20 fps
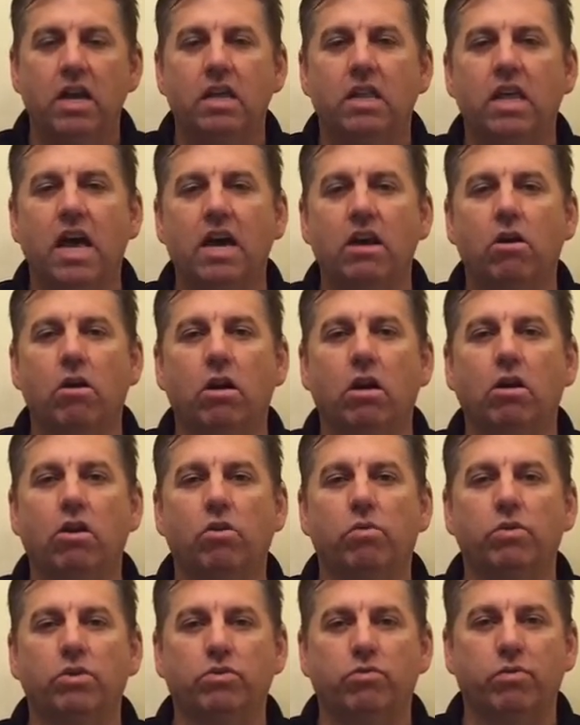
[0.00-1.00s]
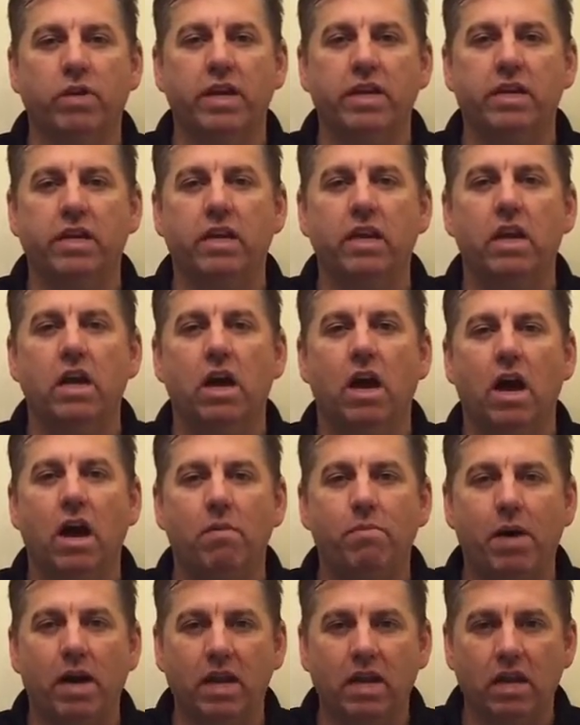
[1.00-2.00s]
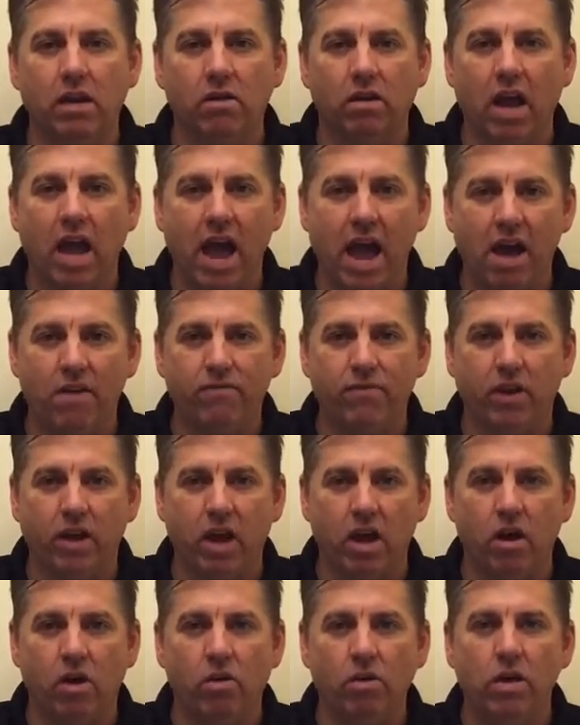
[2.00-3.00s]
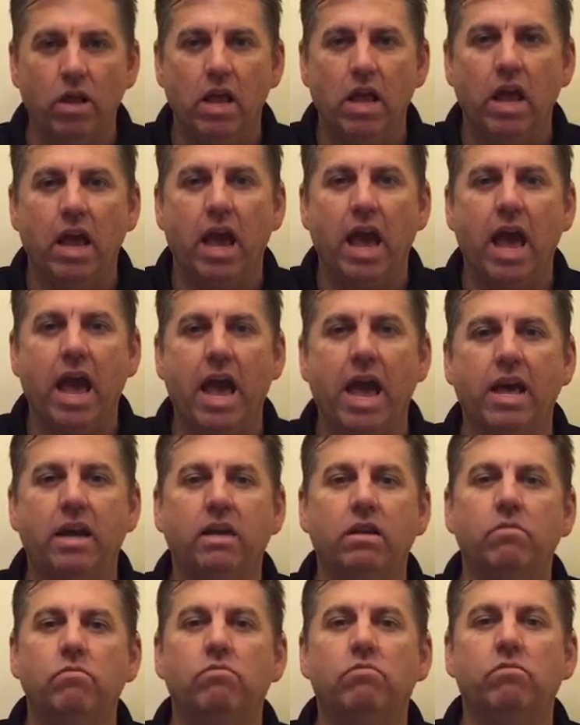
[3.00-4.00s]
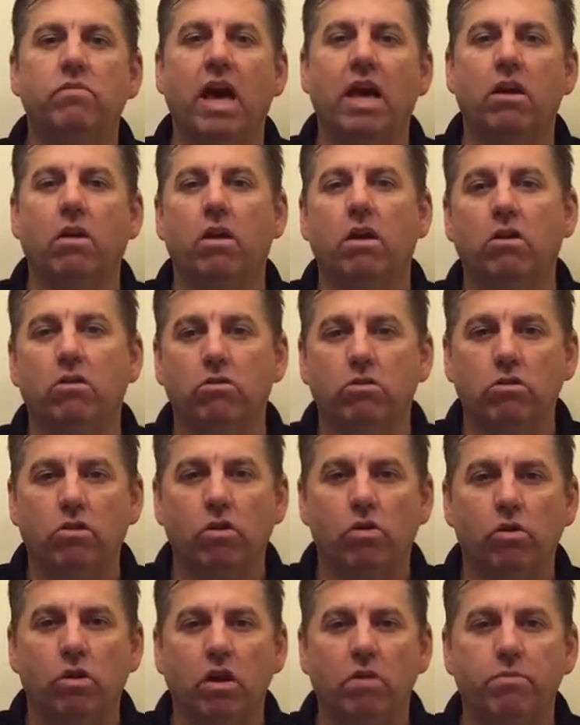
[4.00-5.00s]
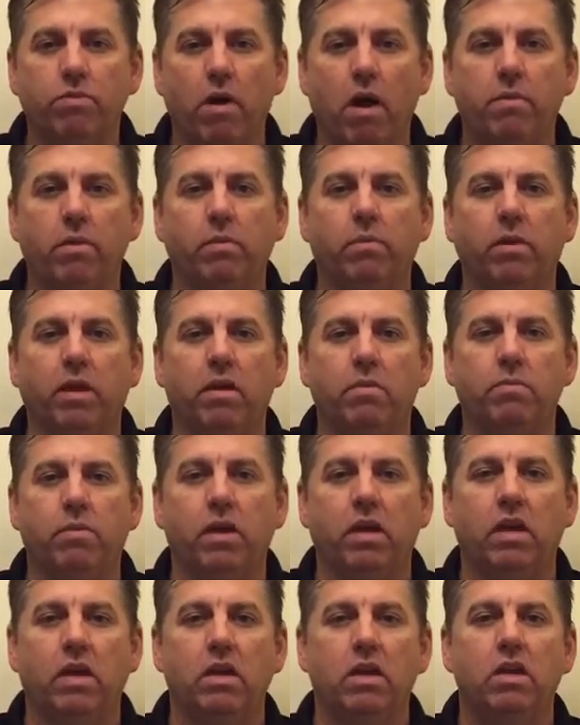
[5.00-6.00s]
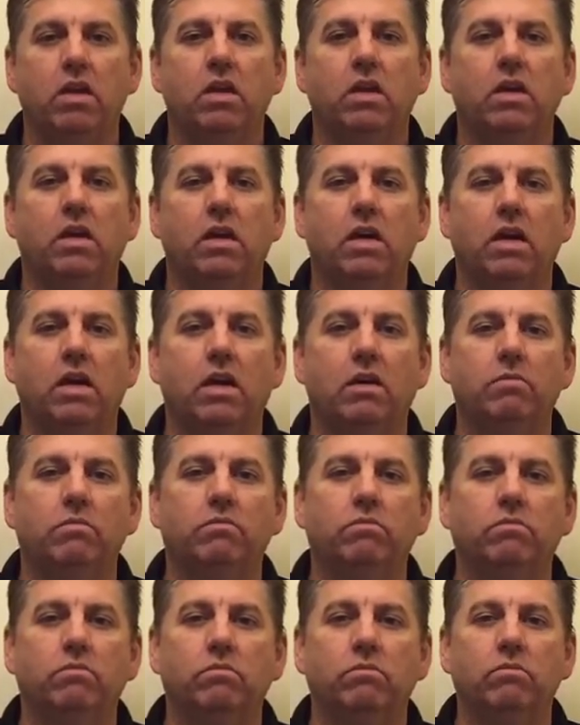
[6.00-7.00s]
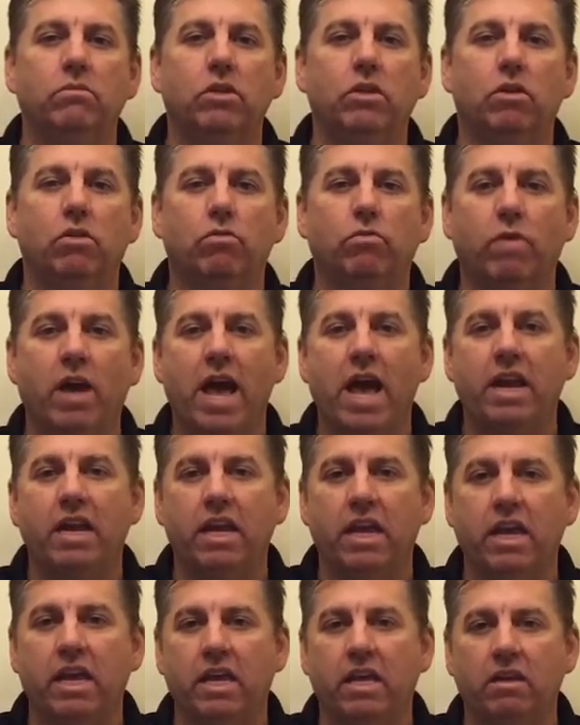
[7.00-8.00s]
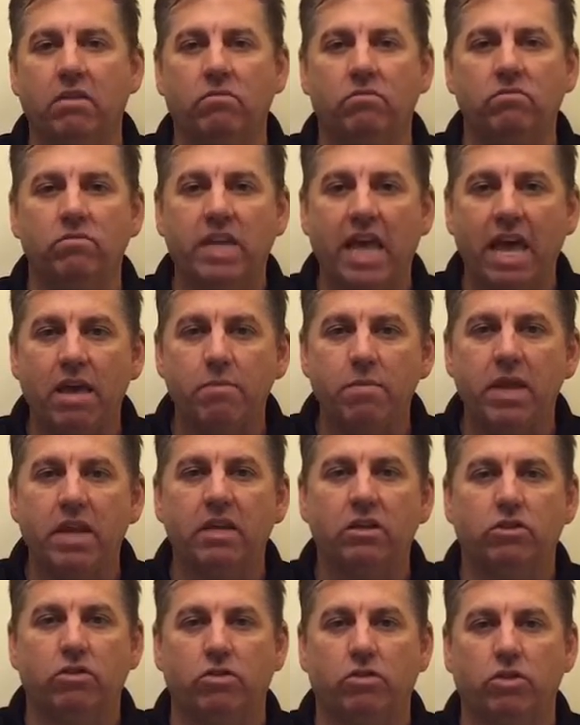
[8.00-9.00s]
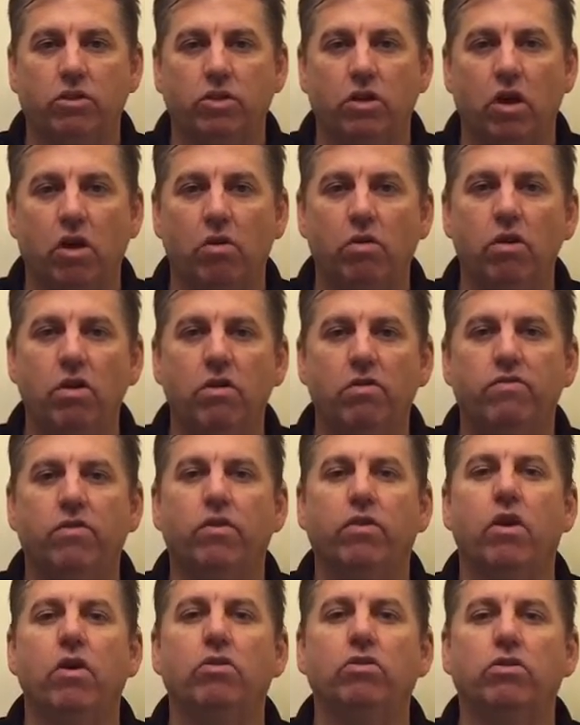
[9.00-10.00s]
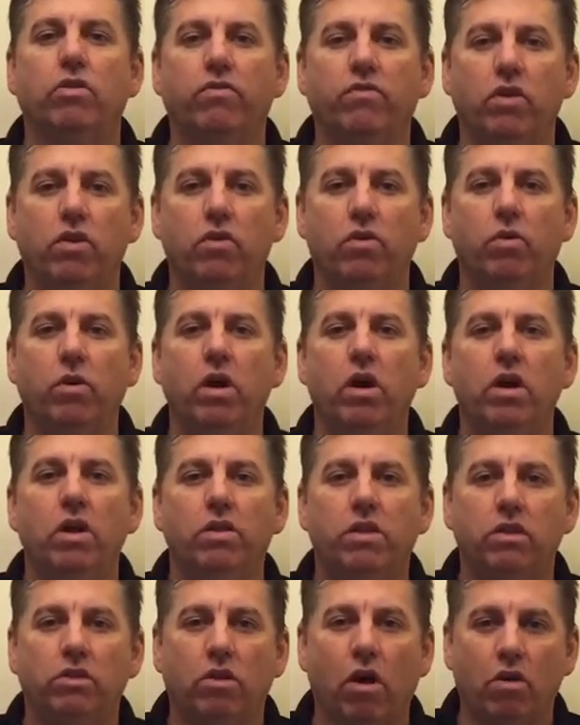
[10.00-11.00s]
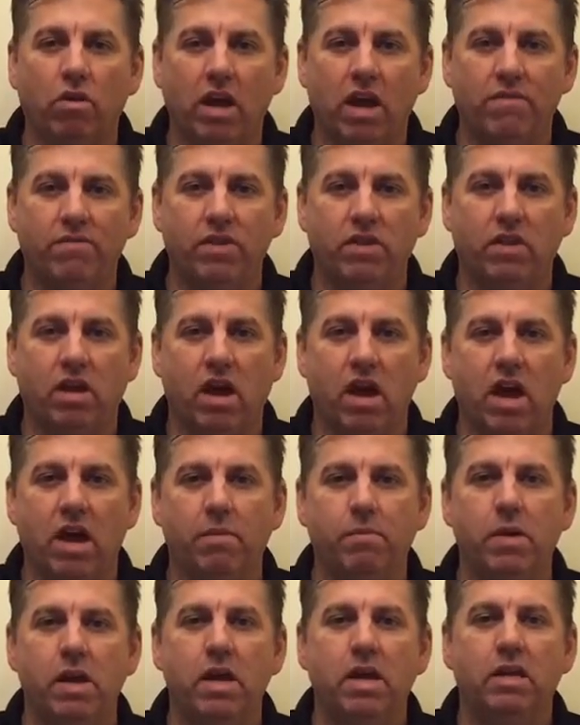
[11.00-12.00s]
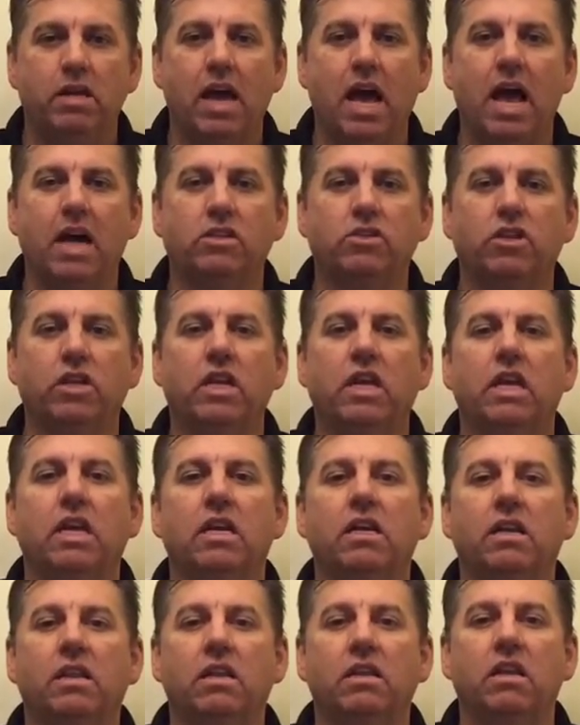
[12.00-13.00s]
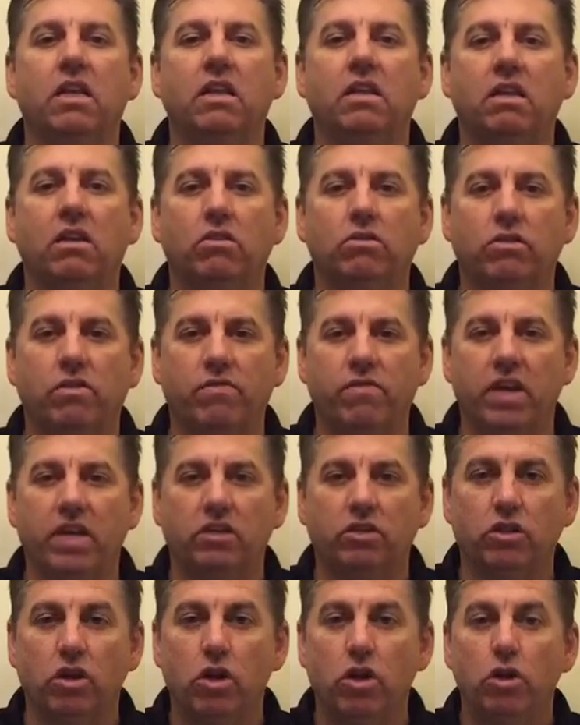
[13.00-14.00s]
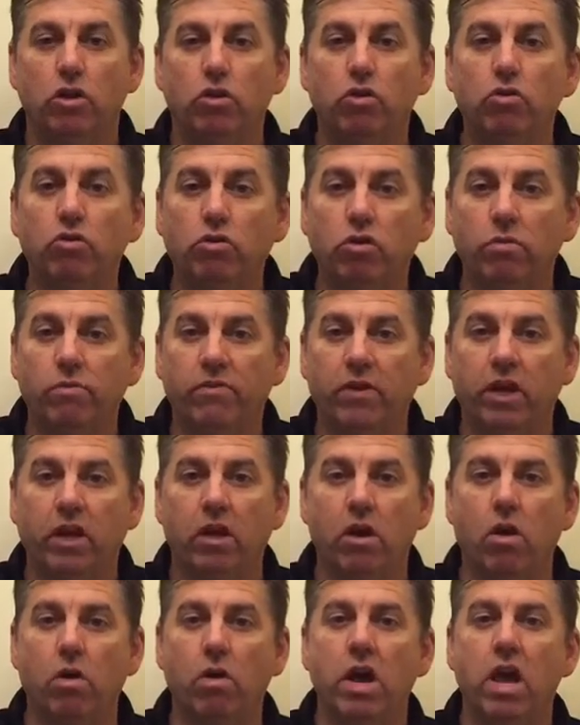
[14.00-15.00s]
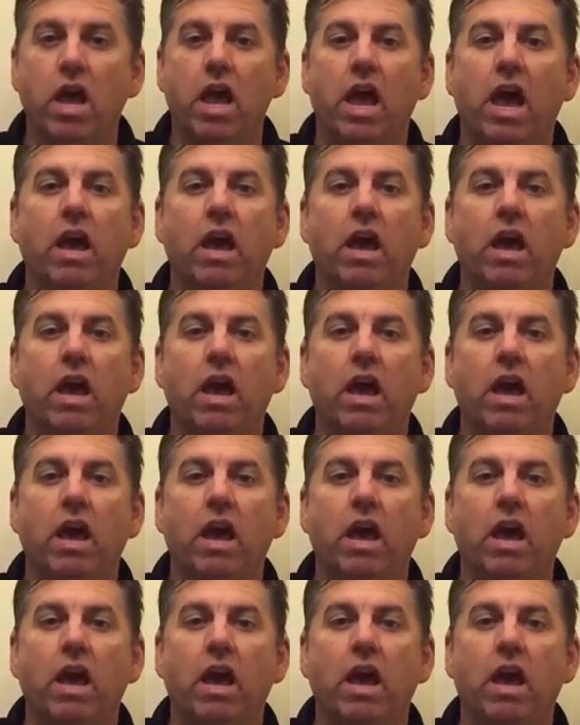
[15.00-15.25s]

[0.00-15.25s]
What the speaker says: That article was written about a year and a half ago, and that article can probably be read in 10 minutes or so for those of you that don't have the time to actually get into the details of this YouTube video.